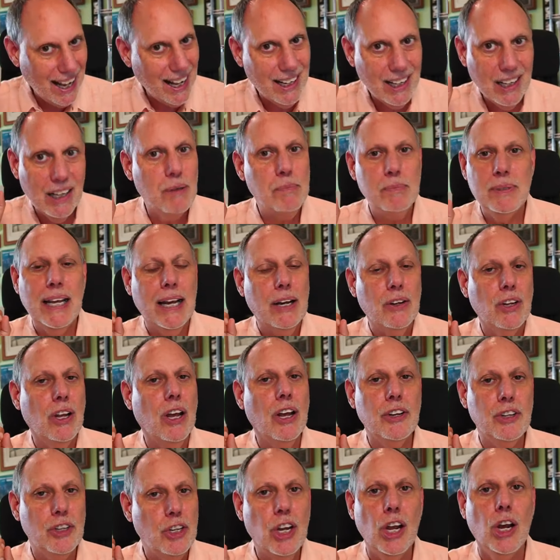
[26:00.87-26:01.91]
got to come down
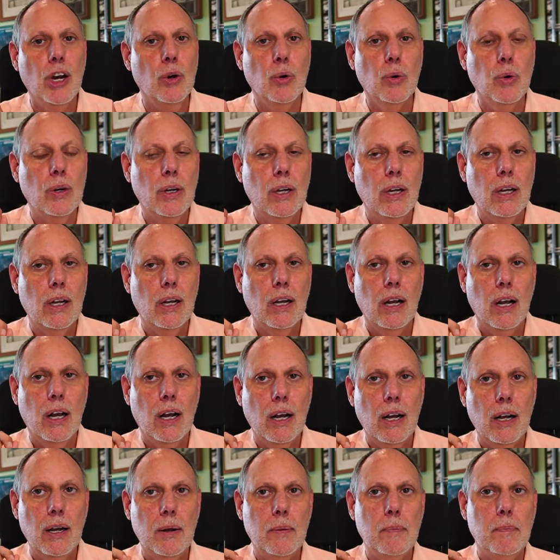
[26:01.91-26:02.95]
on no.
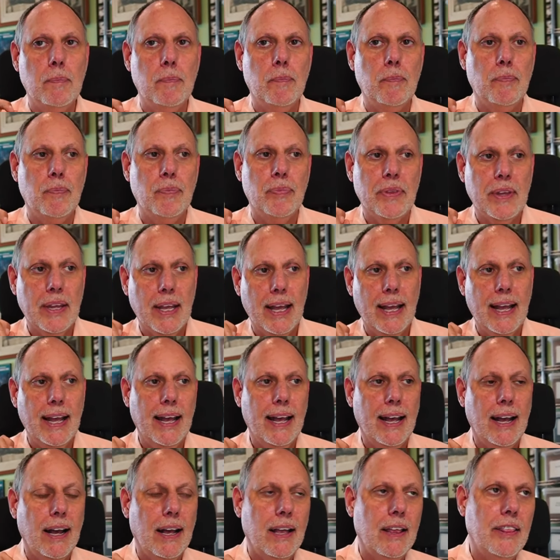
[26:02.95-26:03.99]
Um,
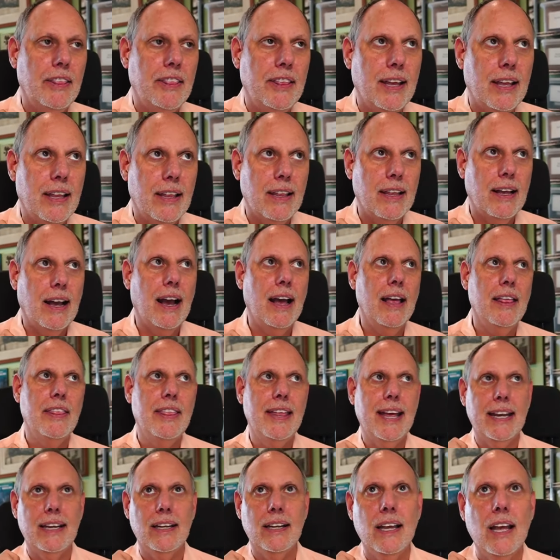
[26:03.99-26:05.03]
uh, that, uh,
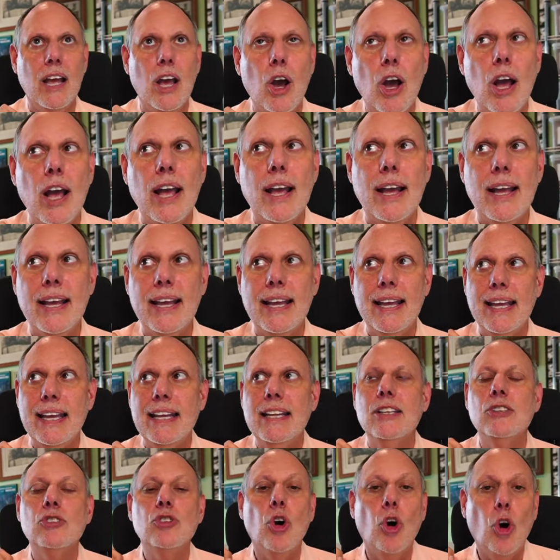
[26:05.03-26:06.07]
that
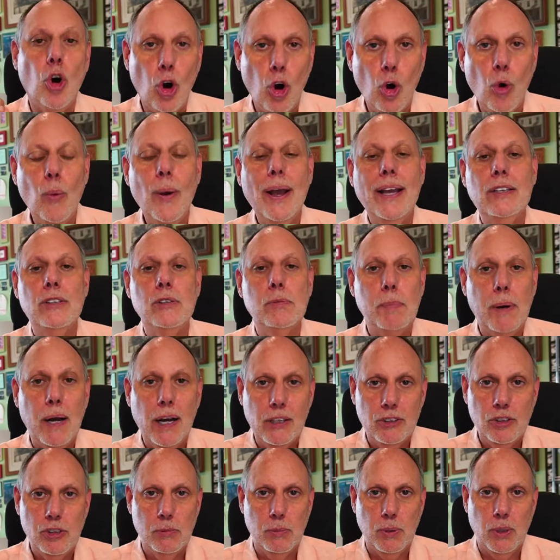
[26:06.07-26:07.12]
it is always
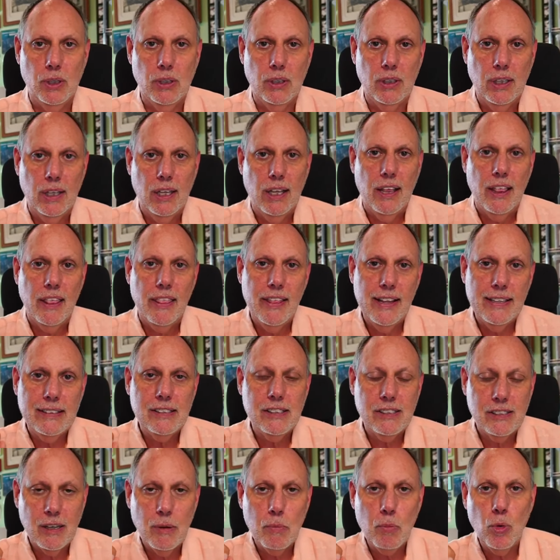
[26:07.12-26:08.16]
possible that
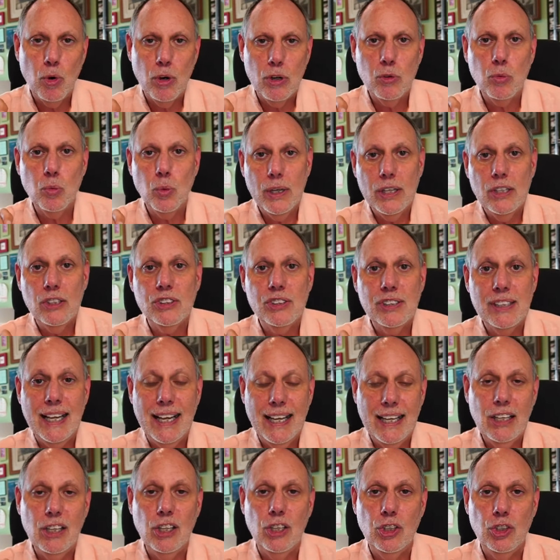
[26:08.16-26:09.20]
someone will
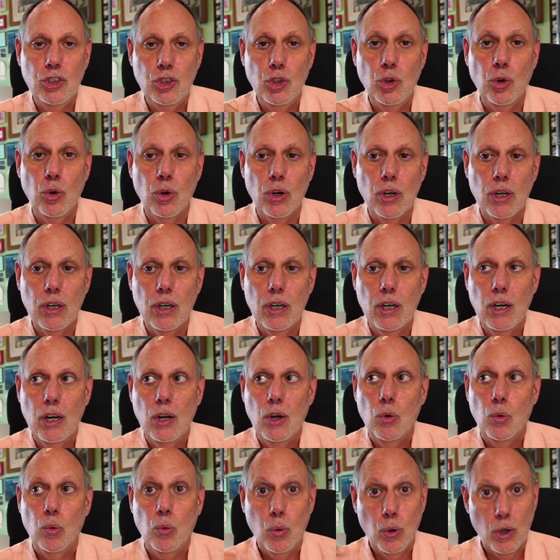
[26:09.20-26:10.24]
take your
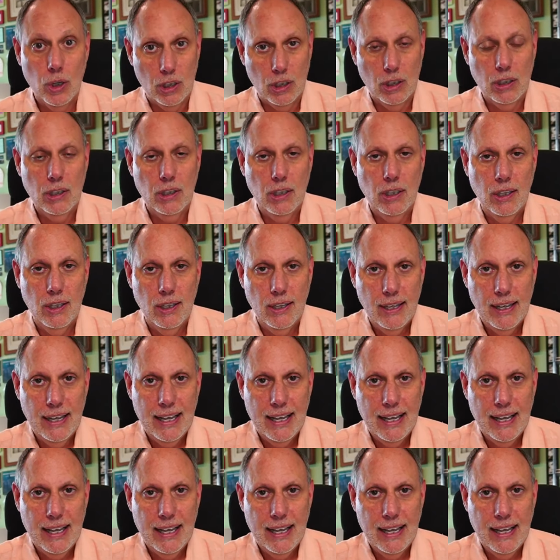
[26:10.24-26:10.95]
work